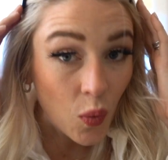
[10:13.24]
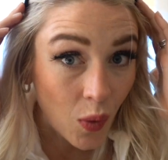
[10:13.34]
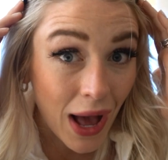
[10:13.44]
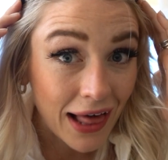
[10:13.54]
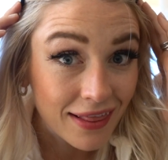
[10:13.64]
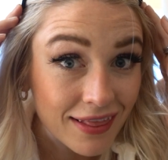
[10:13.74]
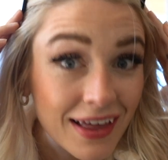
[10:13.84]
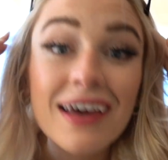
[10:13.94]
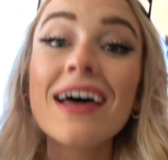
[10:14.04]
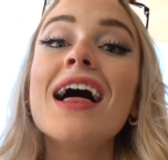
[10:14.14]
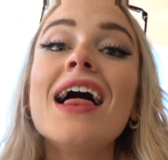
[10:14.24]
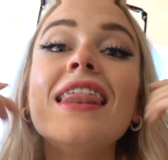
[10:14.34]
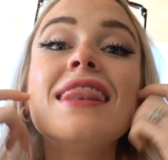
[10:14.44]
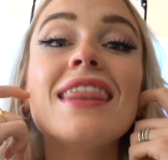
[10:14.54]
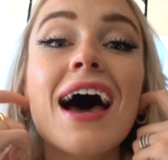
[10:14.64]
Well,
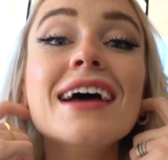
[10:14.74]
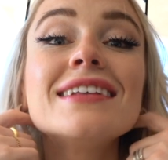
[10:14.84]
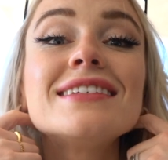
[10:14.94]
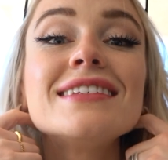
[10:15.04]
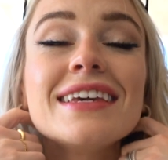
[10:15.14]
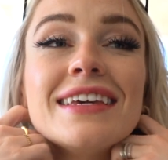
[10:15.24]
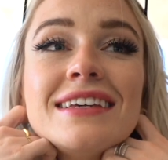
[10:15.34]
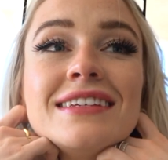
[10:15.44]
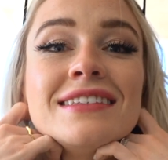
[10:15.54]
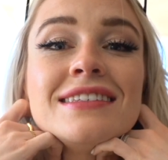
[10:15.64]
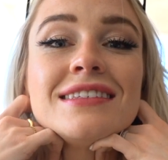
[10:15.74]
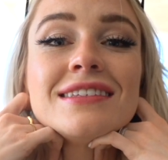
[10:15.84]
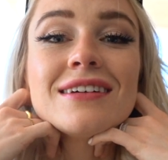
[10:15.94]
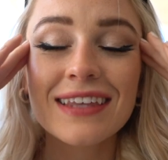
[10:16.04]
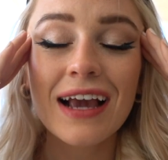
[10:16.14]
that
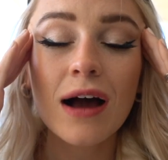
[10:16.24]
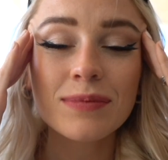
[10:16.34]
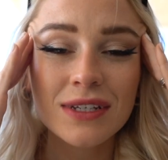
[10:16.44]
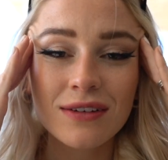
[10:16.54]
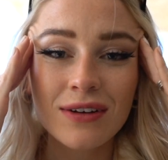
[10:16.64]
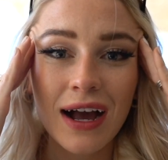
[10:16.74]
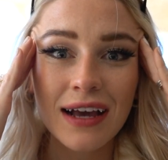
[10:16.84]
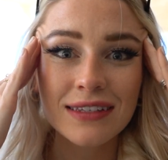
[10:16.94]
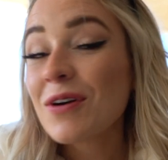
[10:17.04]
is like up to you guys.